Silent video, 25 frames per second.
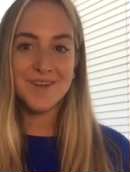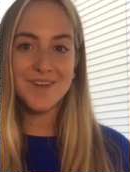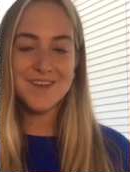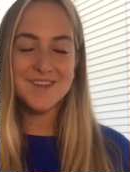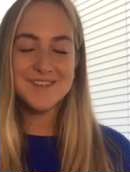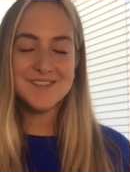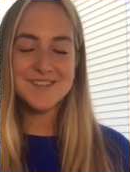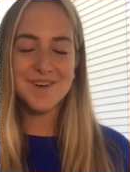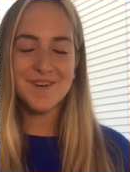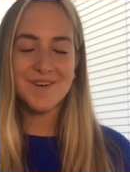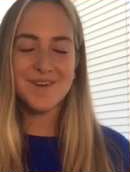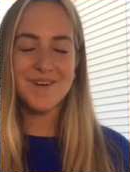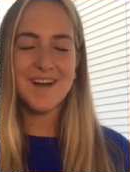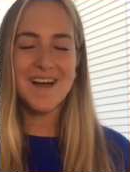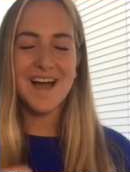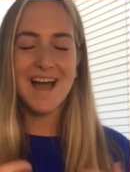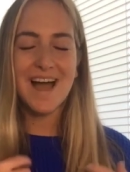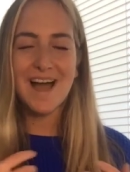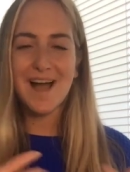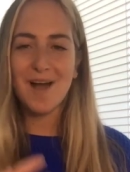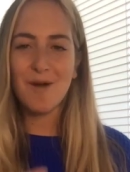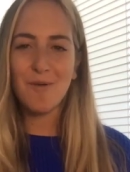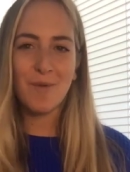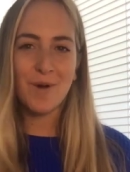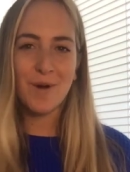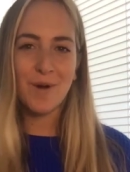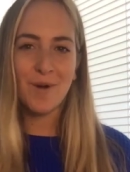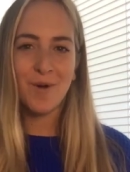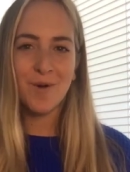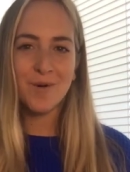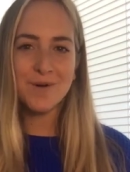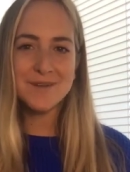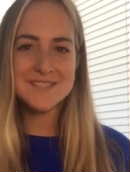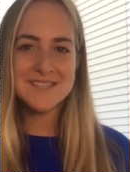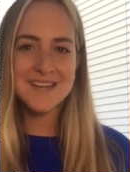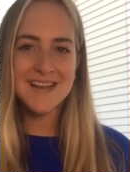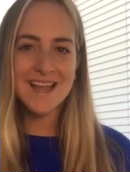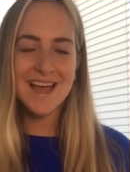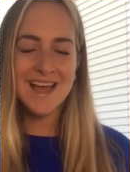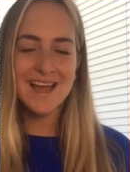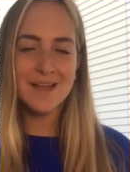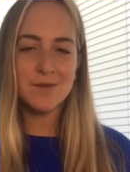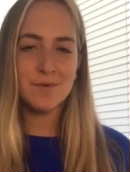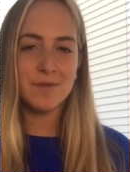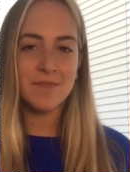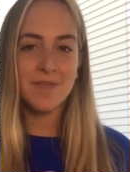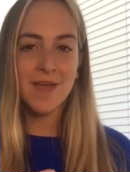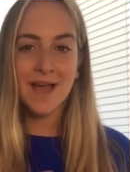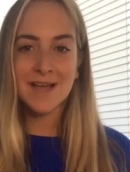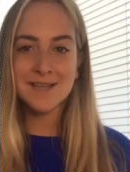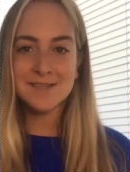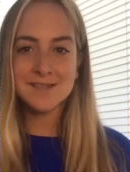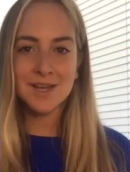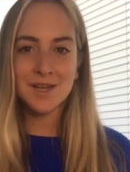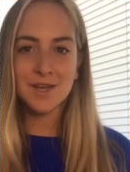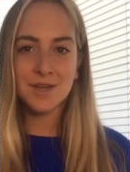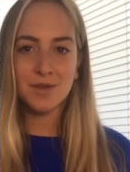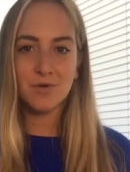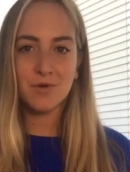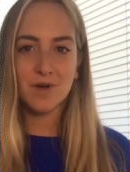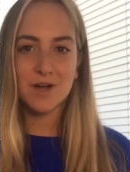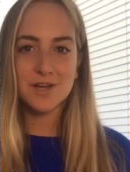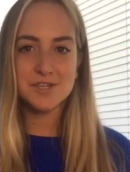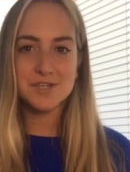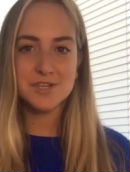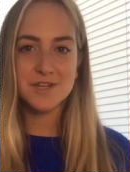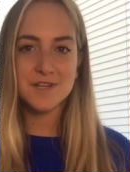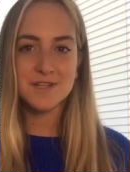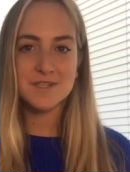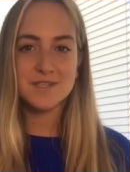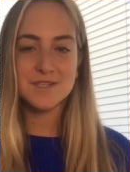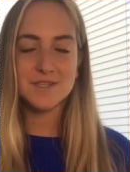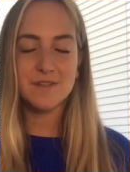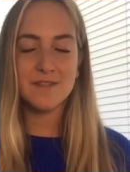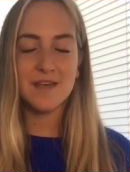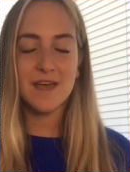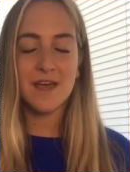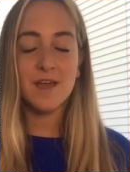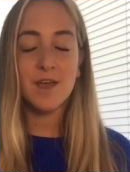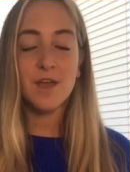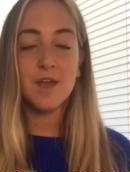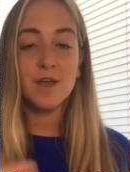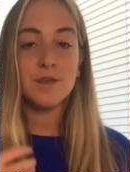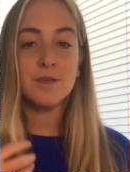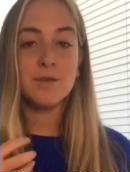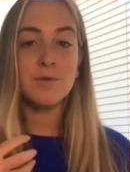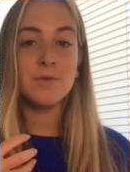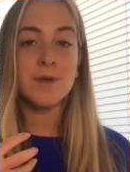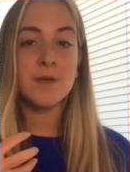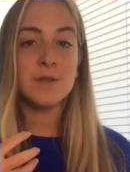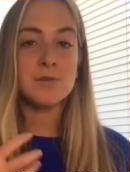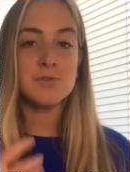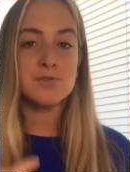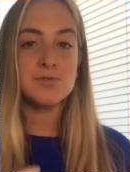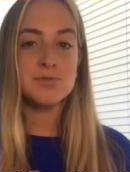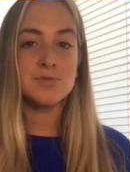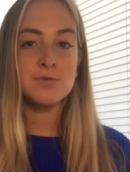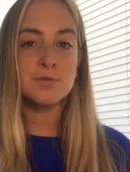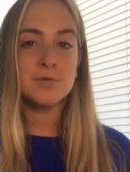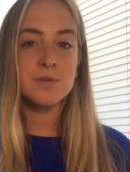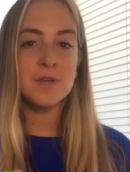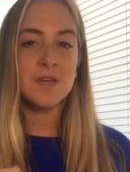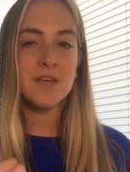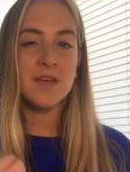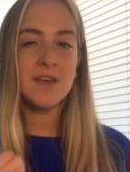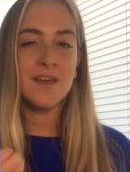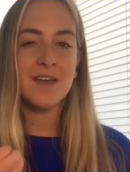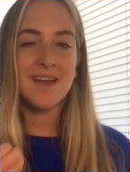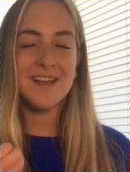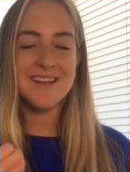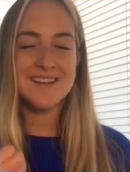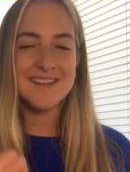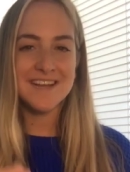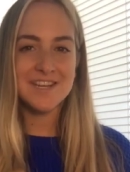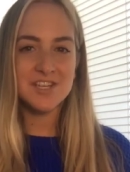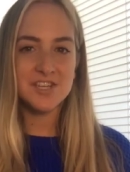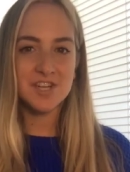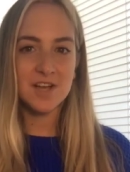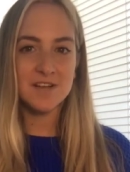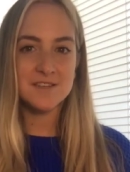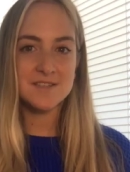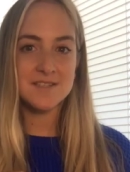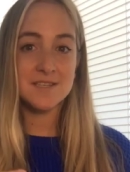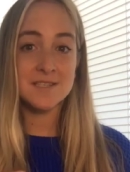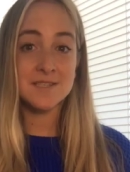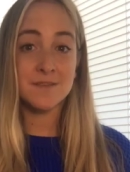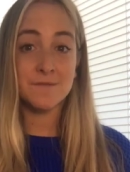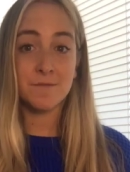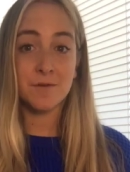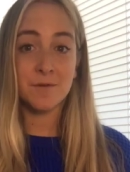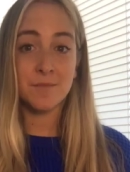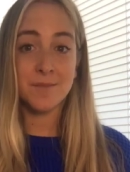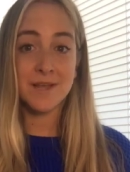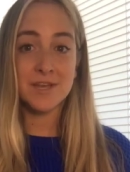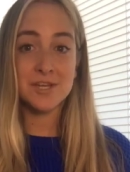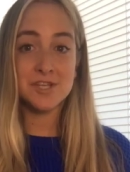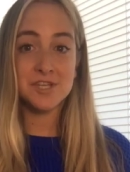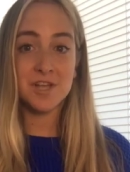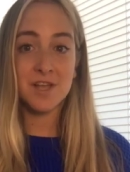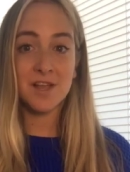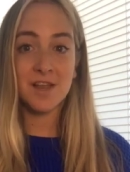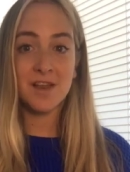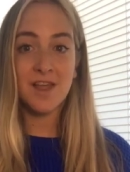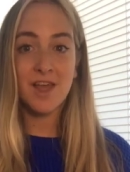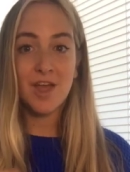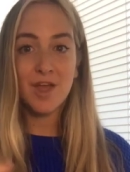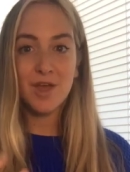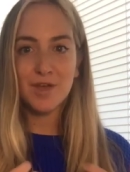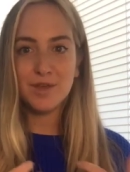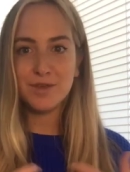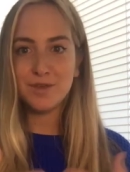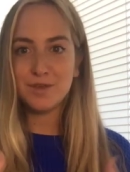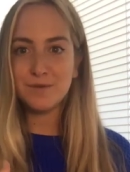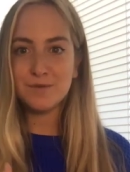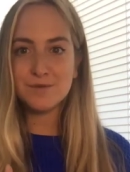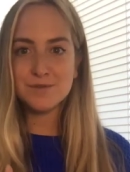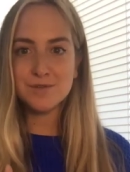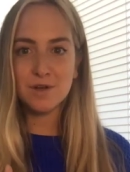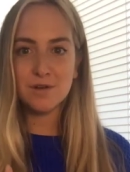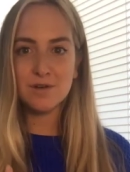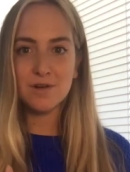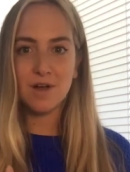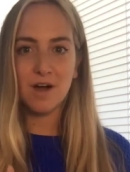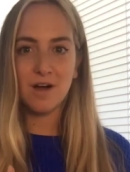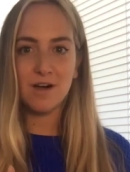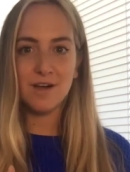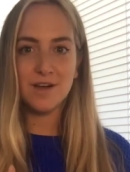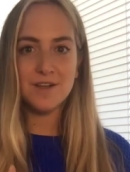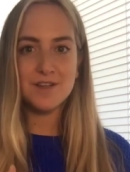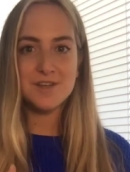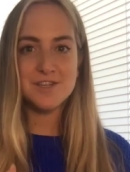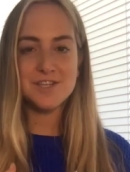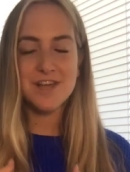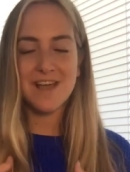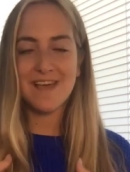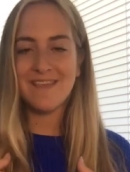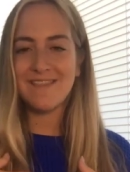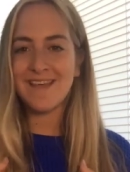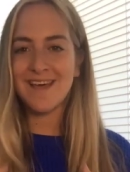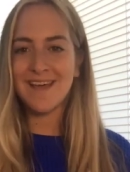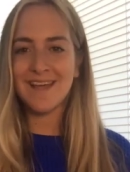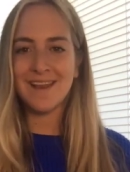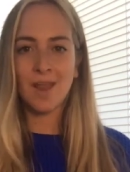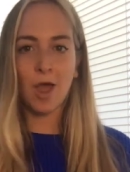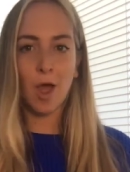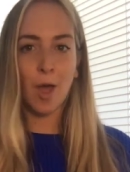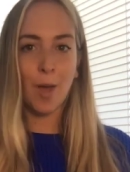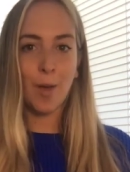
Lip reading: So we're always going to end with asking you questions so that you can truly digest this information, use our knowledge, and then